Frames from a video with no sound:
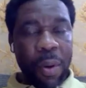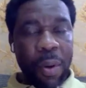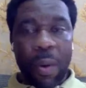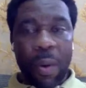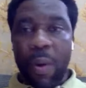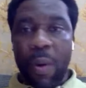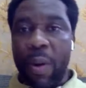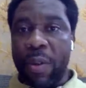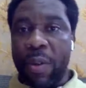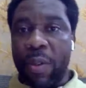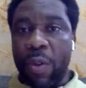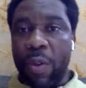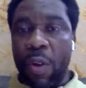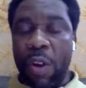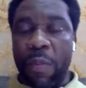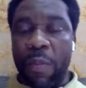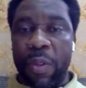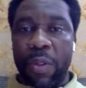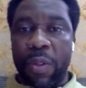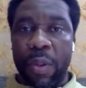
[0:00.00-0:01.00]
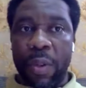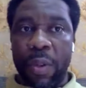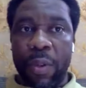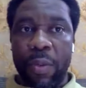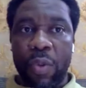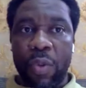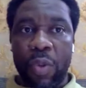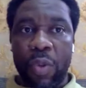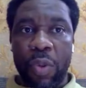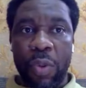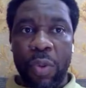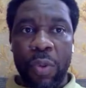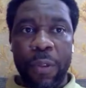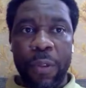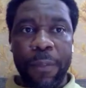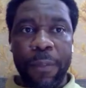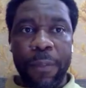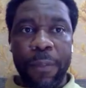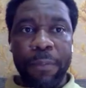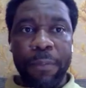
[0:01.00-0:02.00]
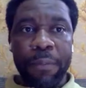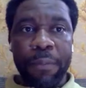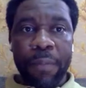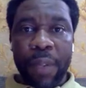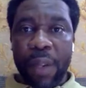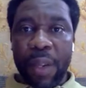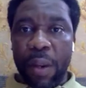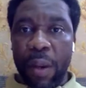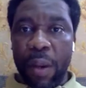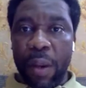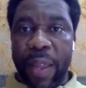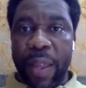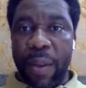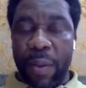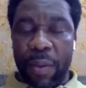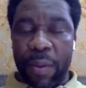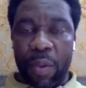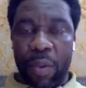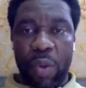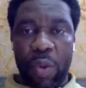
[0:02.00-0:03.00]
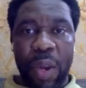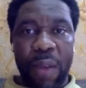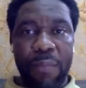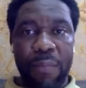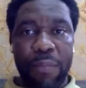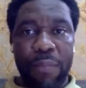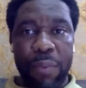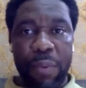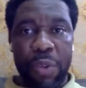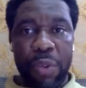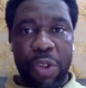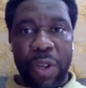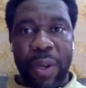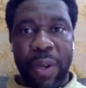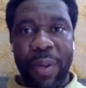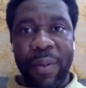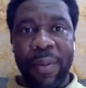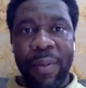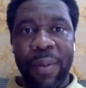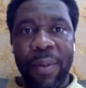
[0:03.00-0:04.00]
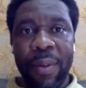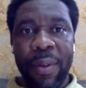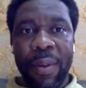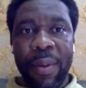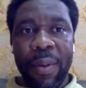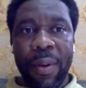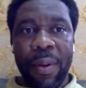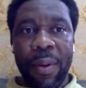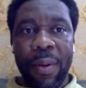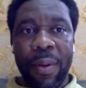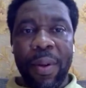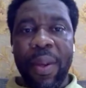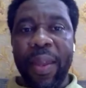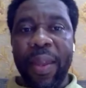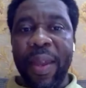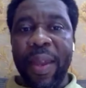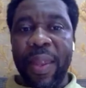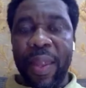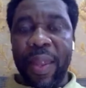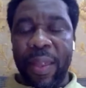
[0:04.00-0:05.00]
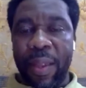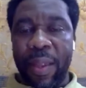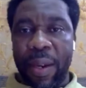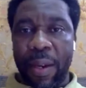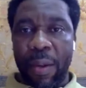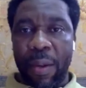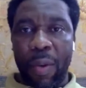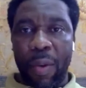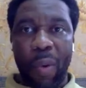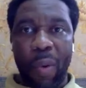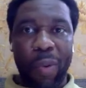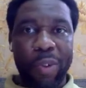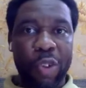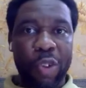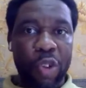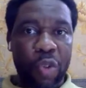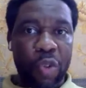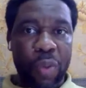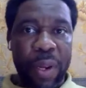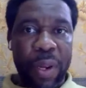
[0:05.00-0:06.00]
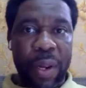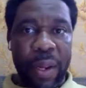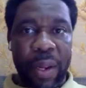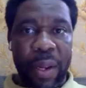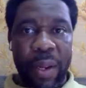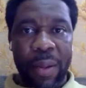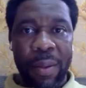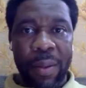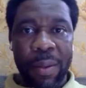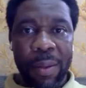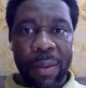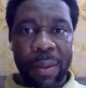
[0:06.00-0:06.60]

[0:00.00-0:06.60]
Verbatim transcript: or God is calling me to go to Lagos, Abuja, or Canada, or Australia.